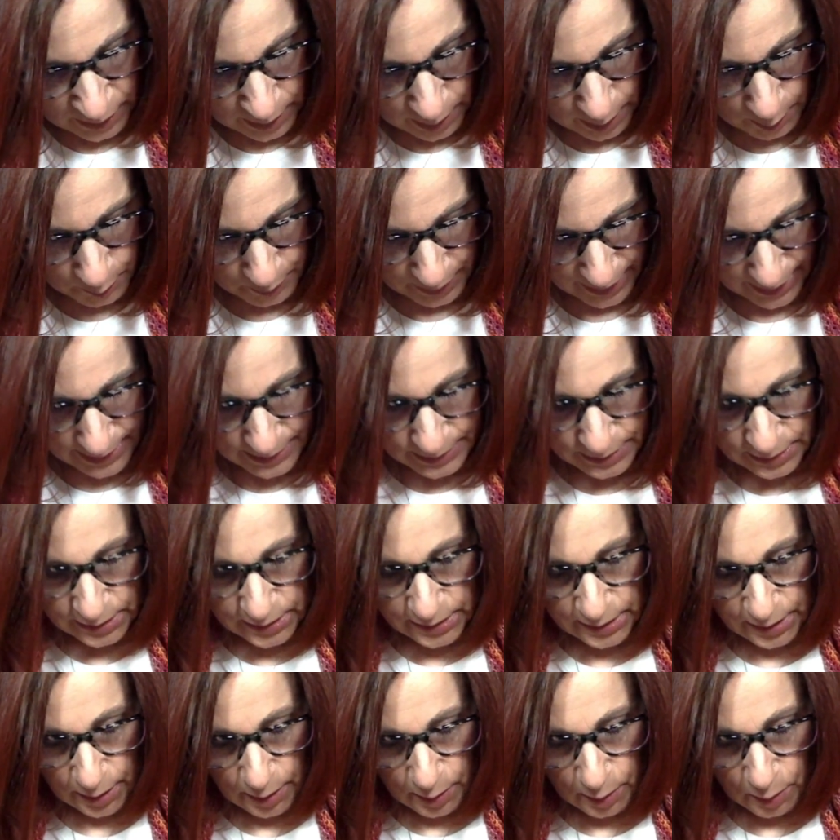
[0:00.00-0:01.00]
Okay,
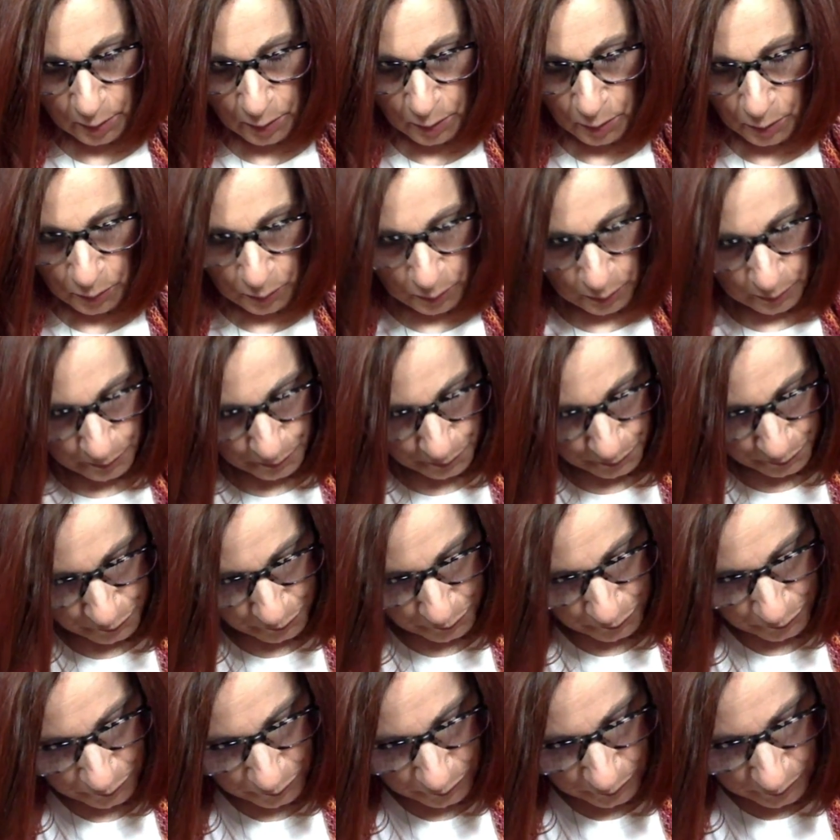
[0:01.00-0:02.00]
so
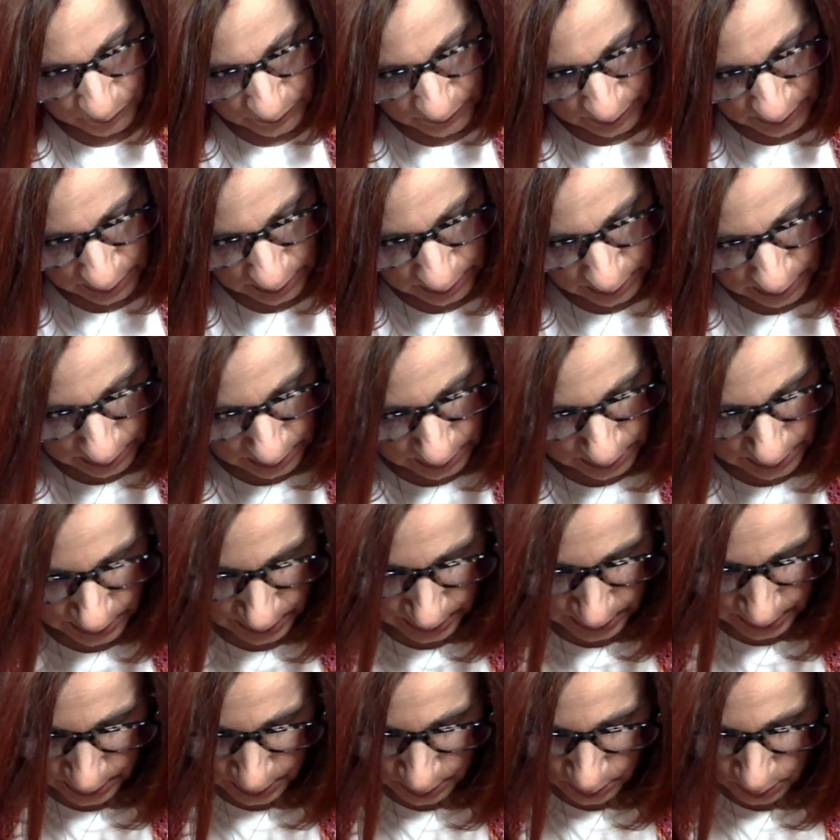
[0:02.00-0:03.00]

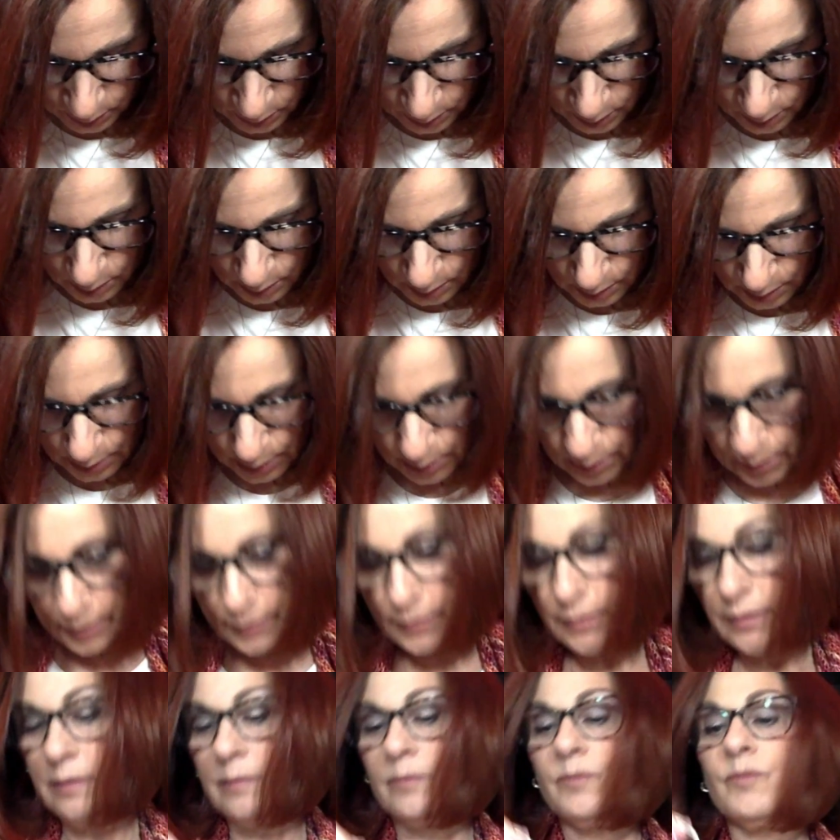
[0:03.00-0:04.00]
here are,
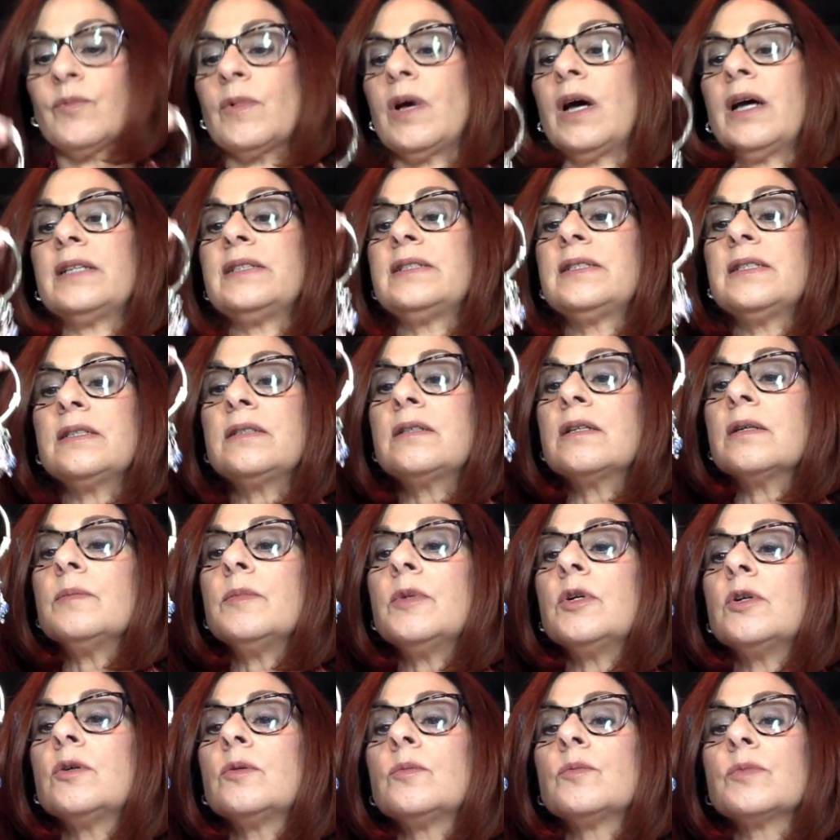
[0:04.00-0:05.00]
I did come
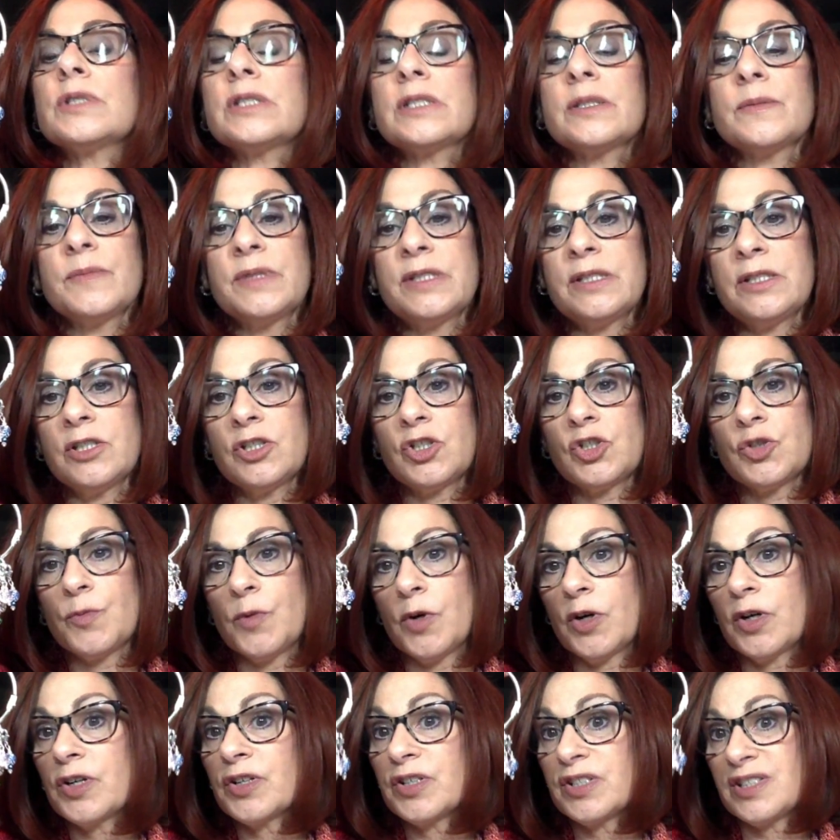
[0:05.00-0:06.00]
home with some stitch
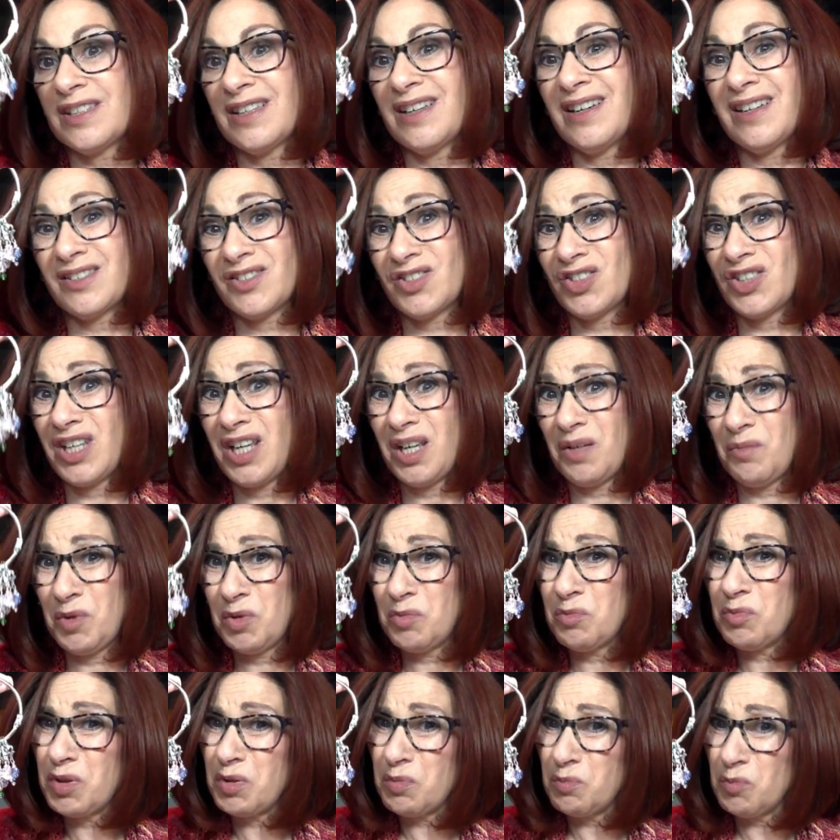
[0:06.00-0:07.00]
markers, and I actually came
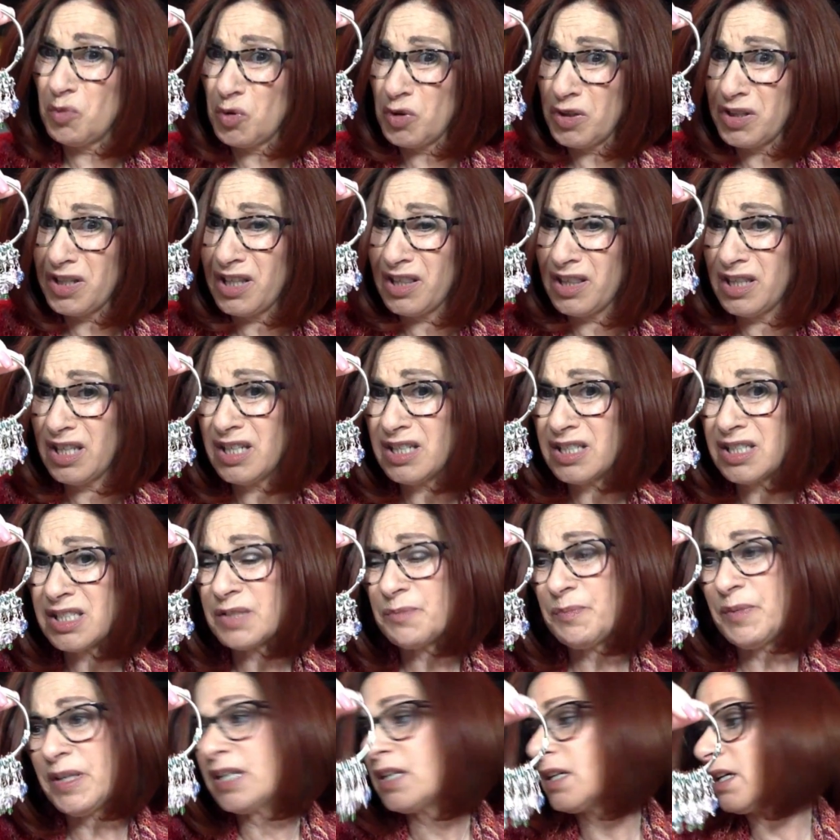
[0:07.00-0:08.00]
home with more than this
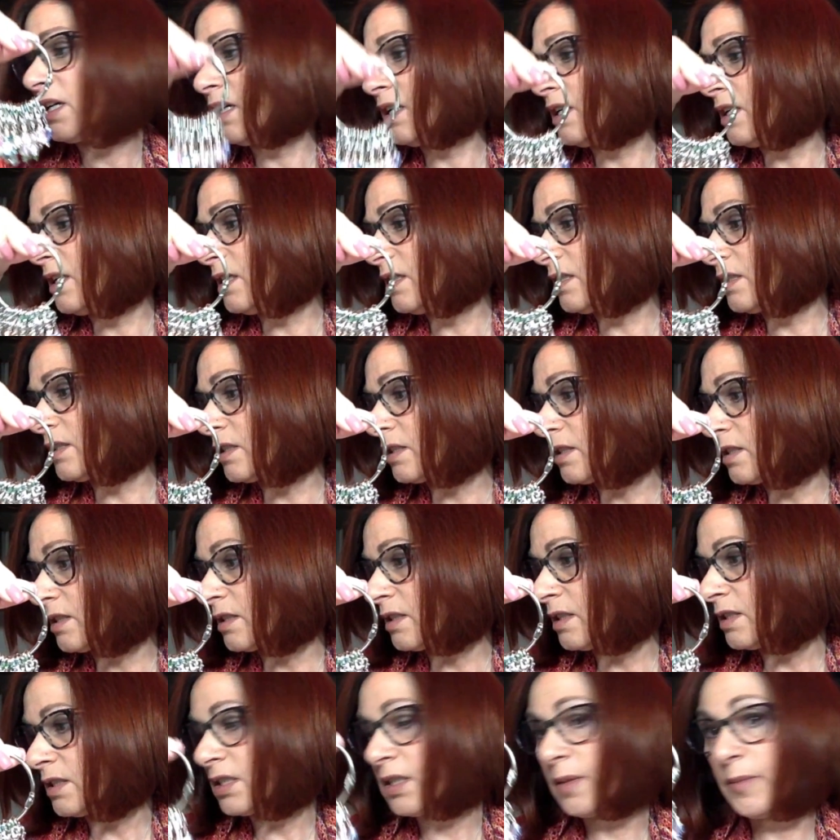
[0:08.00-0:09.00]
because
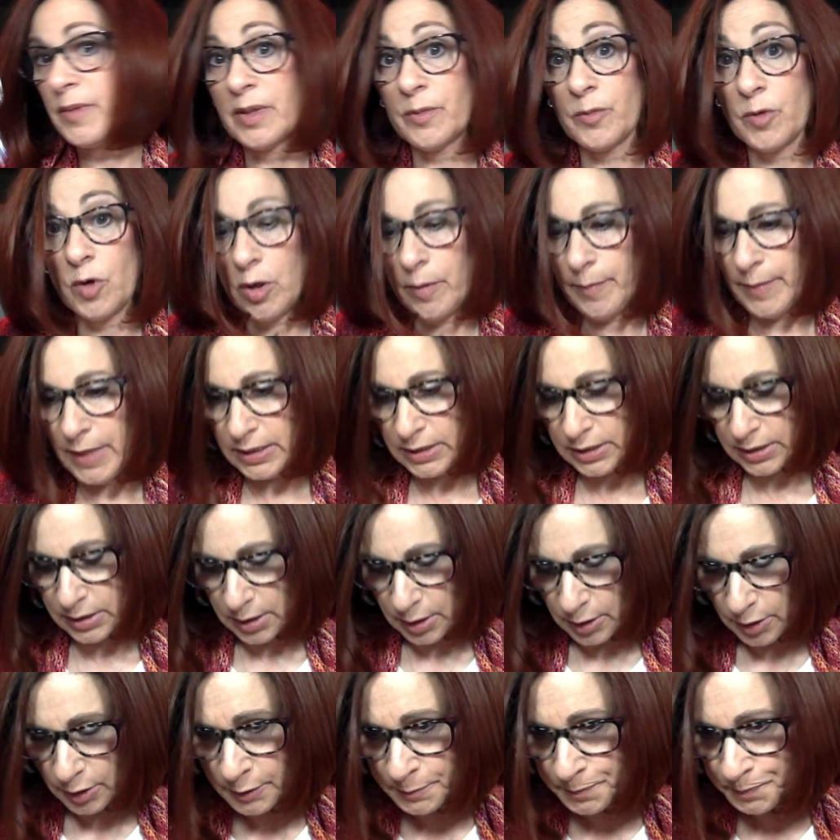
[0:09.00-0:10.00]
some of them are on my
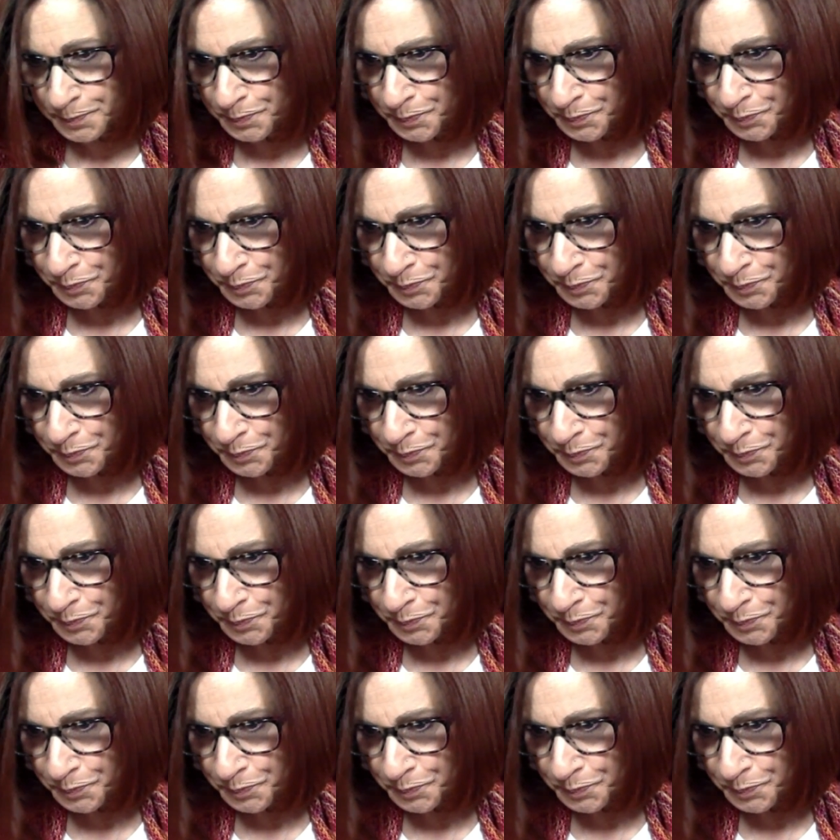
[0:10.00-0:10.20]
skirt.